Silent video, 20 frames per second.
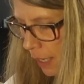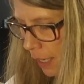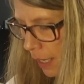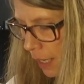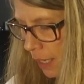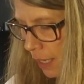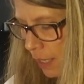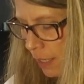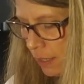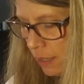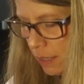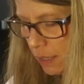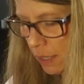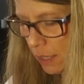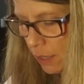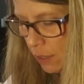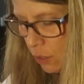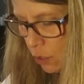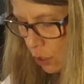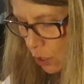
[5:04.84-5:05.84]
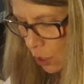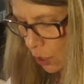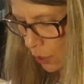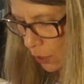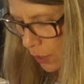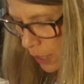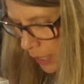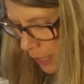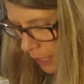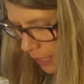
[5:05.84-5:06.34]
and
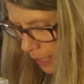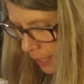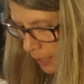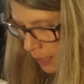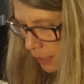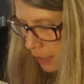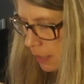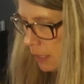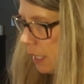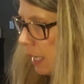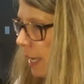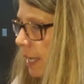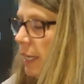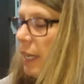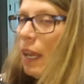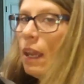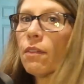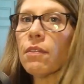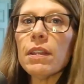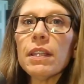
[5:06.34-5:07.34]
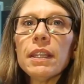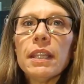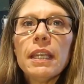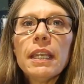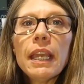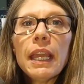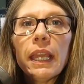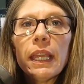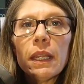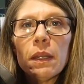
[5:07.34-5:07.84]
secure and I can slide
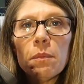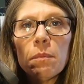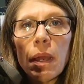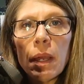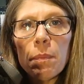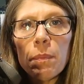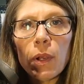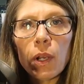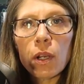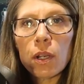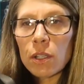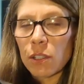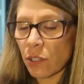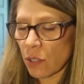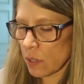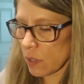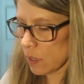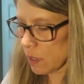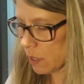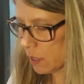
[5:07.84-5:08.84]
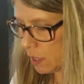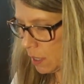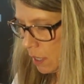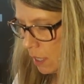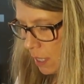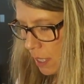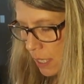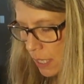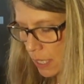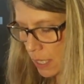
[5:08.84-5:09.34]
everything in my purse
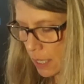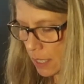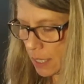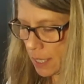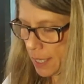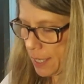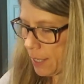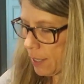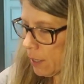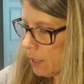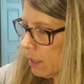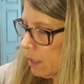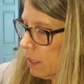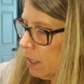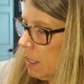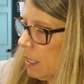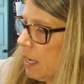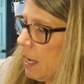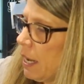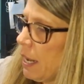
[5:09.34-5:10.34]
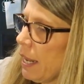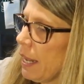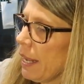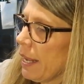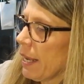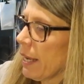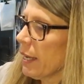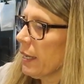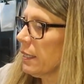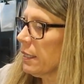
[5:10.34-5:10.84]
in here
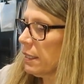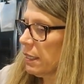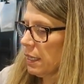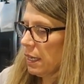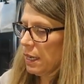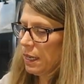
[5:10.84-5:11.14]
and